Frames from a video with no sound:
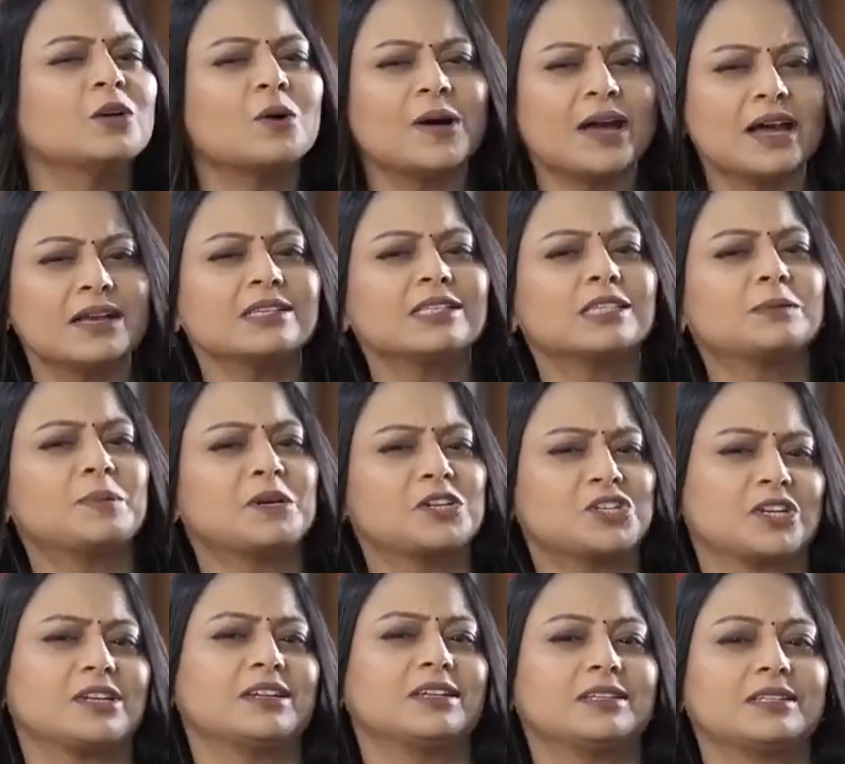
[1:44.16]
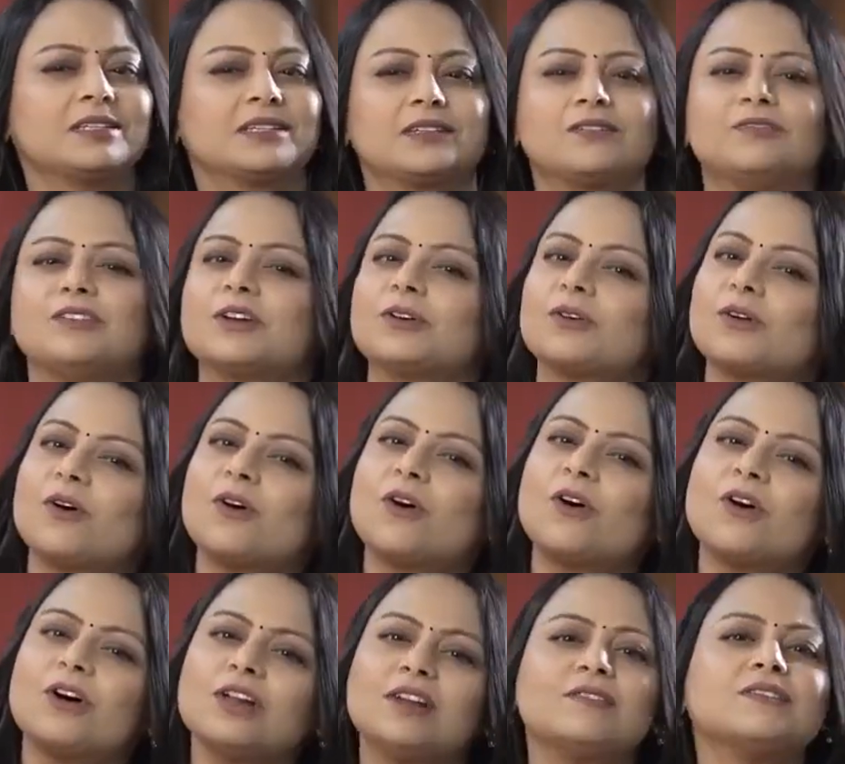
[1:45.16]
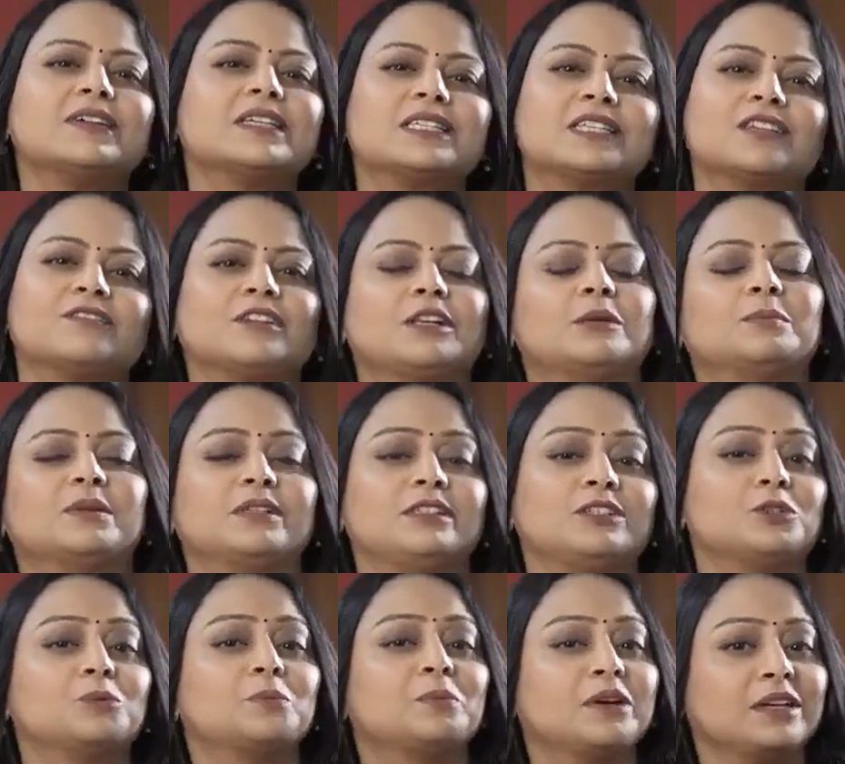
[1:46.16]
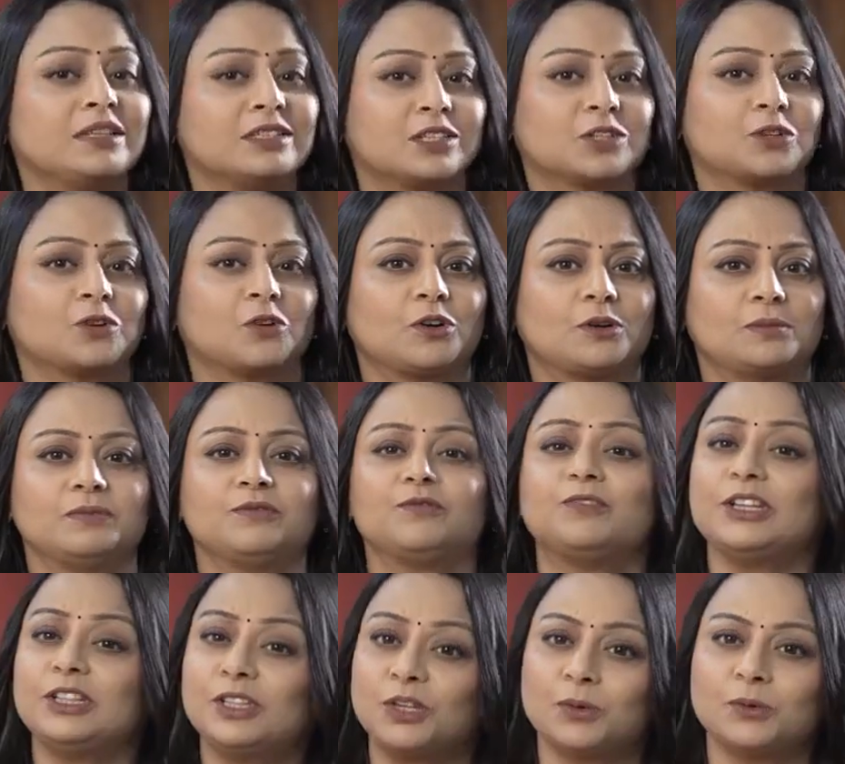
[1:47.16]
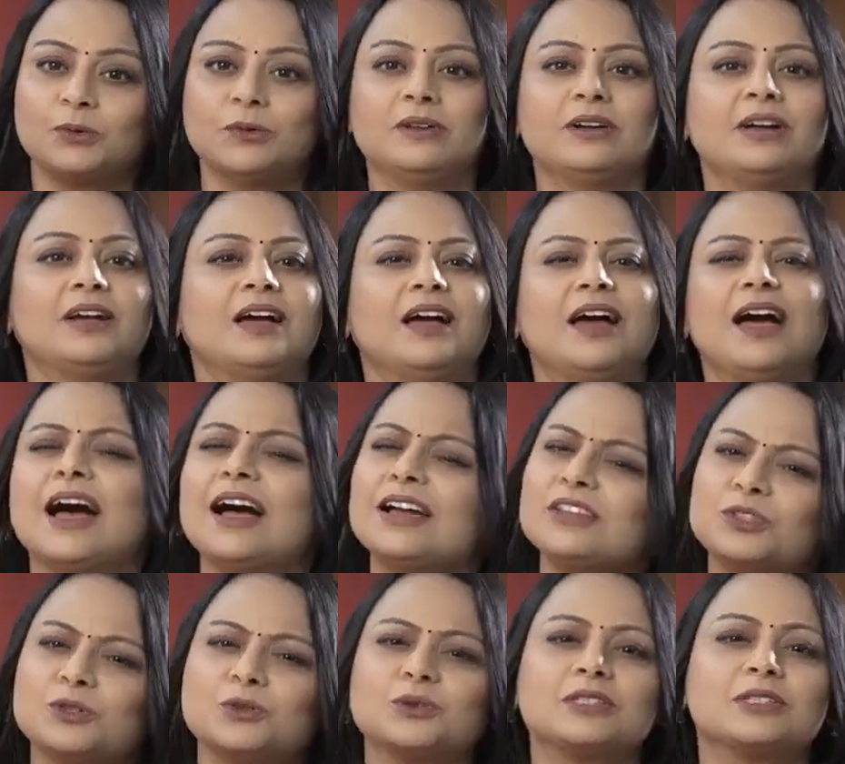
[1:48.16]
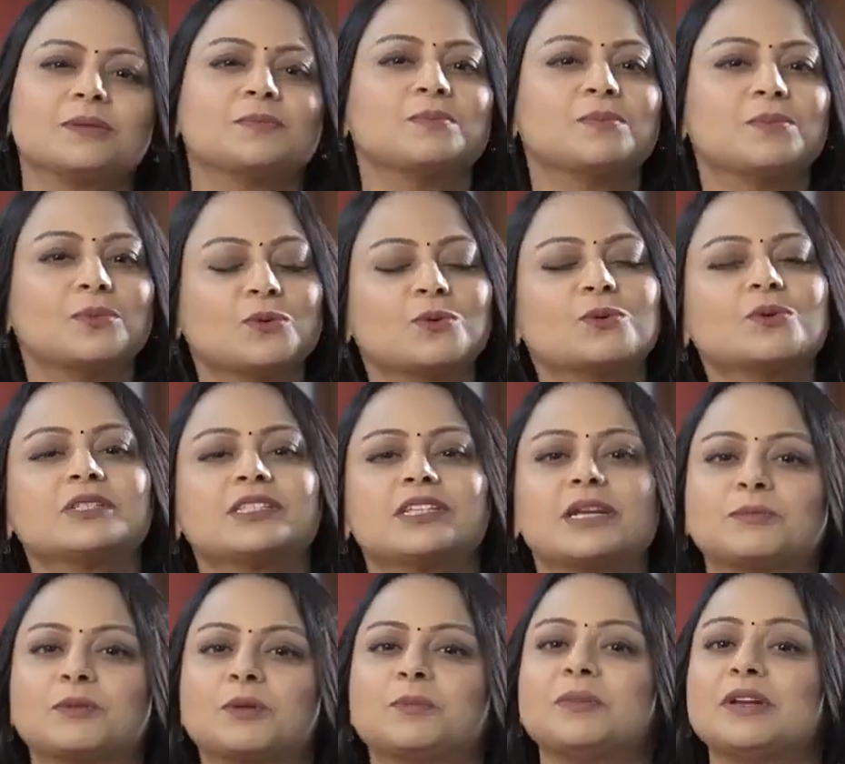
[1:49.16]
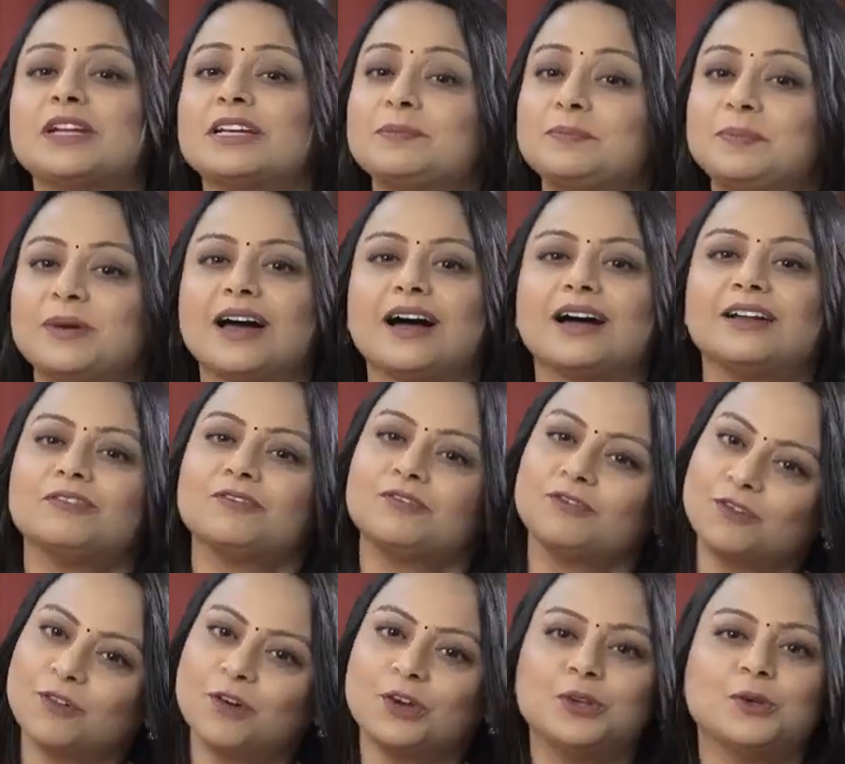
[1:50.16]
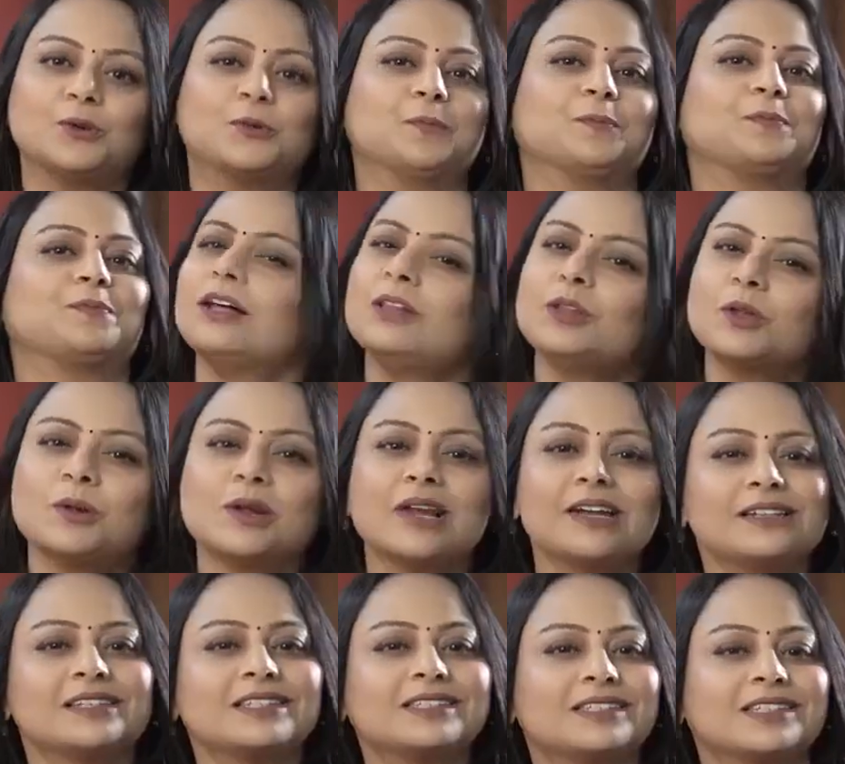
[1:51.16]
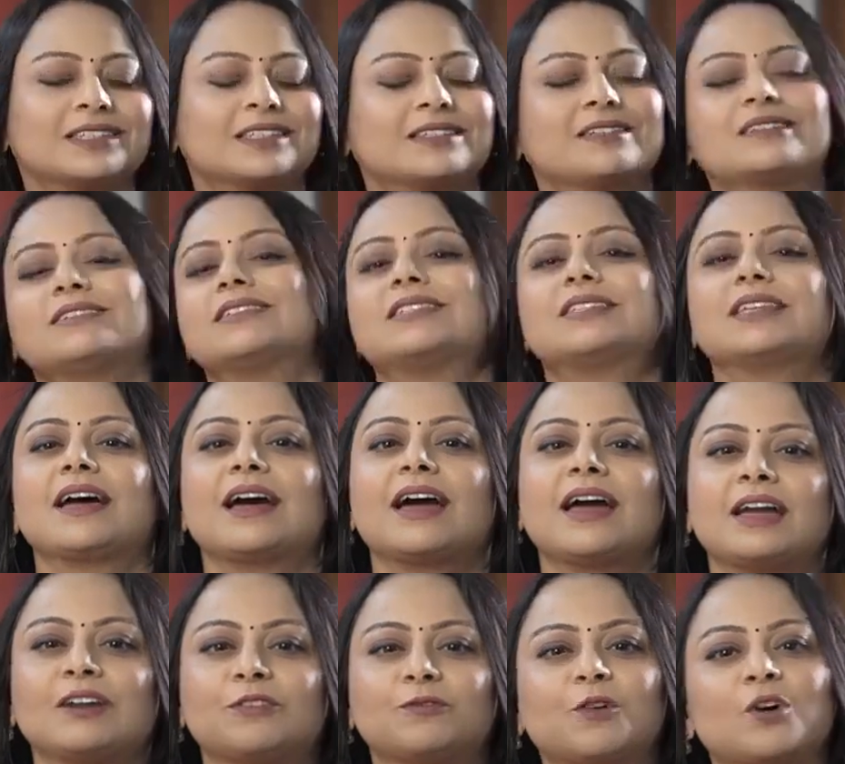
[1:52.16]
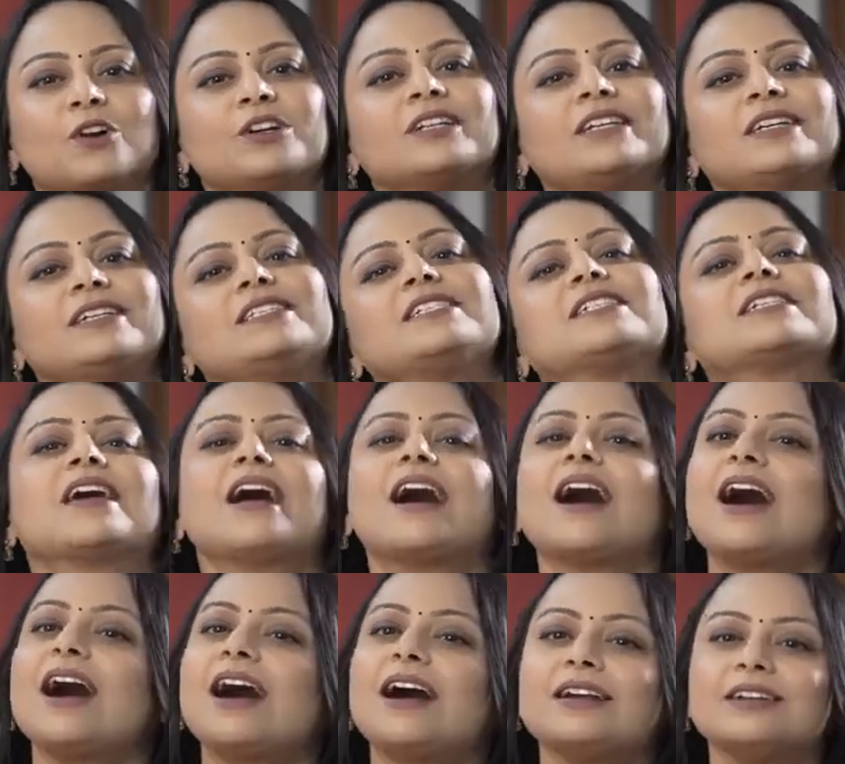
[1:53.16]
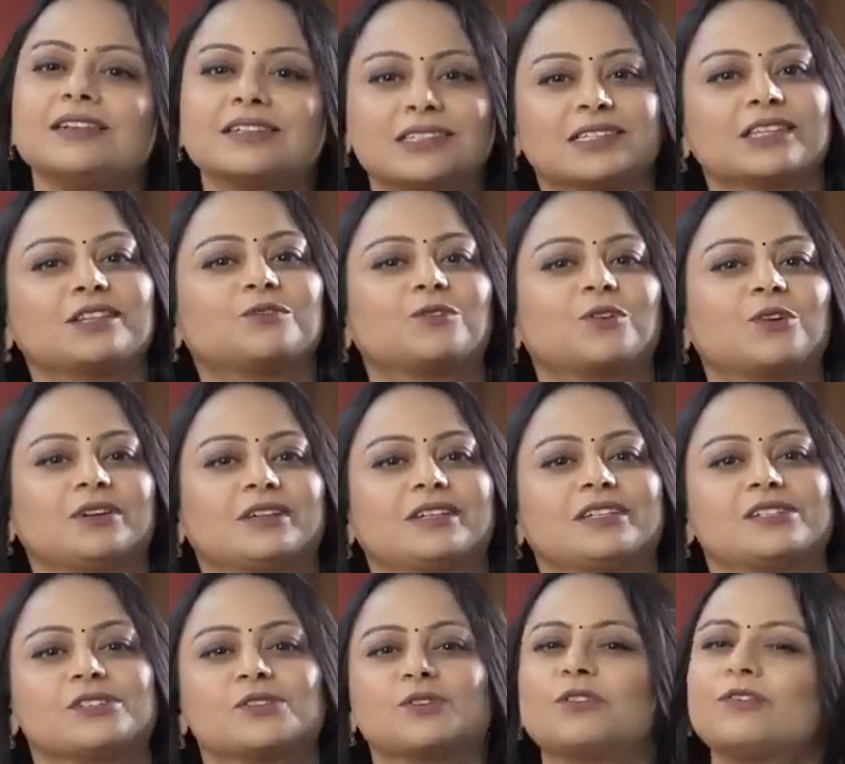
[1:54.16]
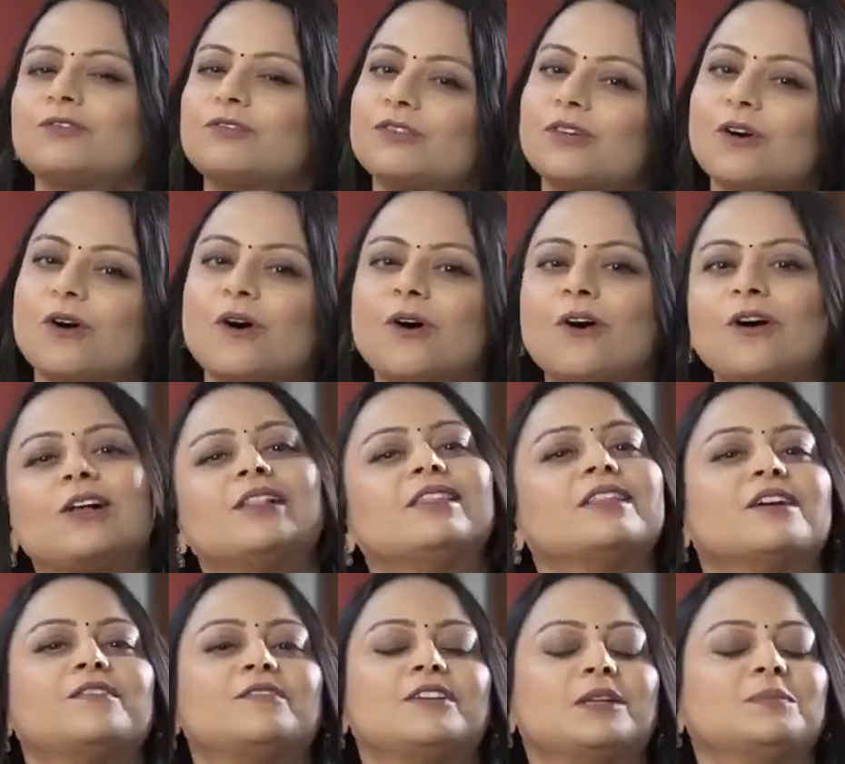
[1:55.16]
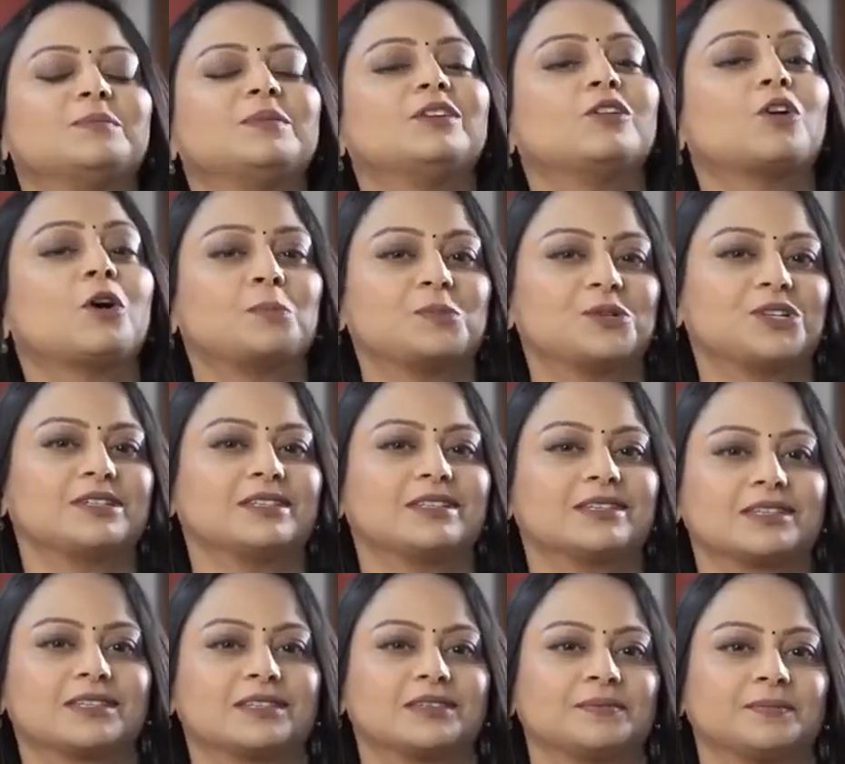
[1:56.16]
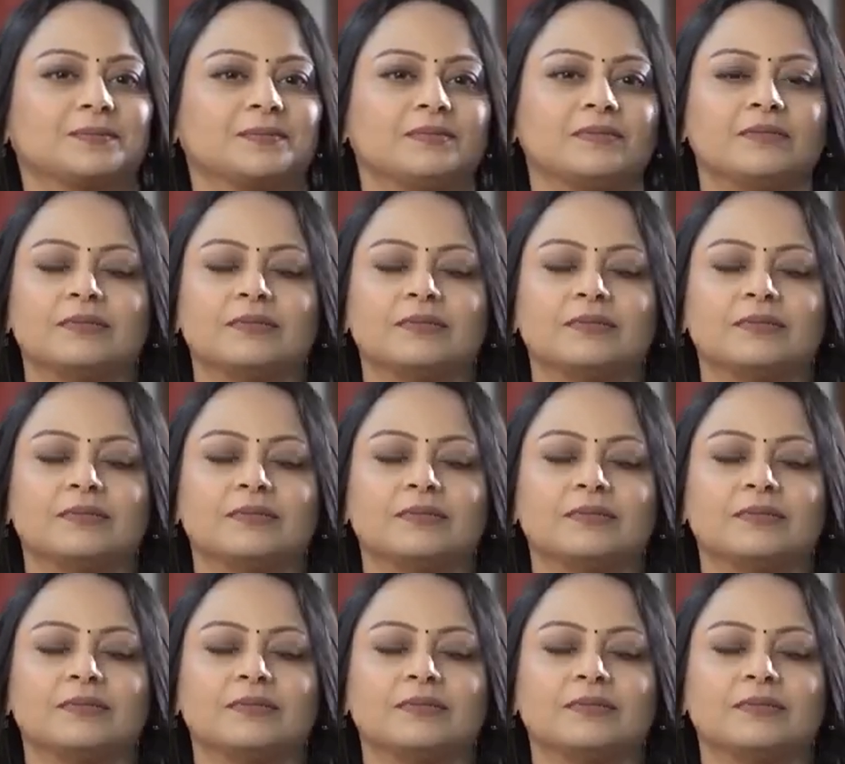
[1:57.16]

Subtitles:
Now as specialists, we are always available to brainstorm with you and choose the most appropriate plan for you. Now let us discuss the advantage and disadvantage of all the available options.